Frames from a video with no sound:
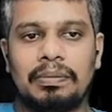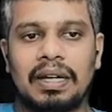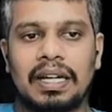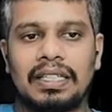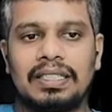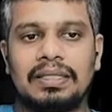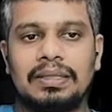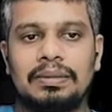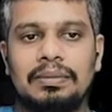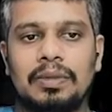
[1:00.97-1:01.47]

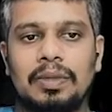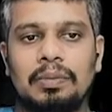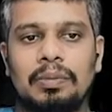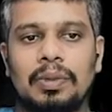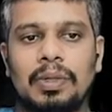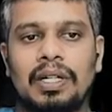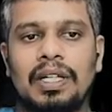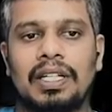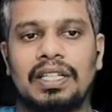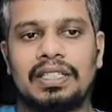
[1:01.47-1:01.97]
maximum
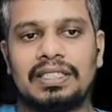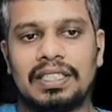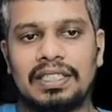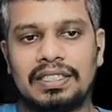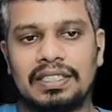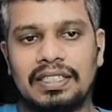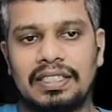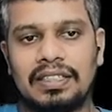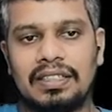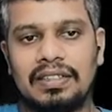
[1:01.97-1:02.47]

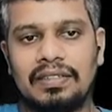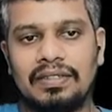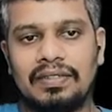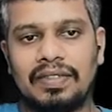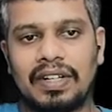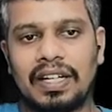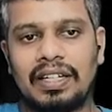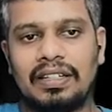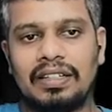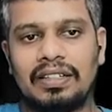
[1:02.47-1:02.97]
polarization
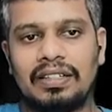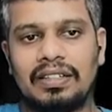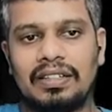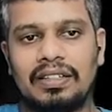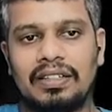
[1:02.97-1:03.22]
when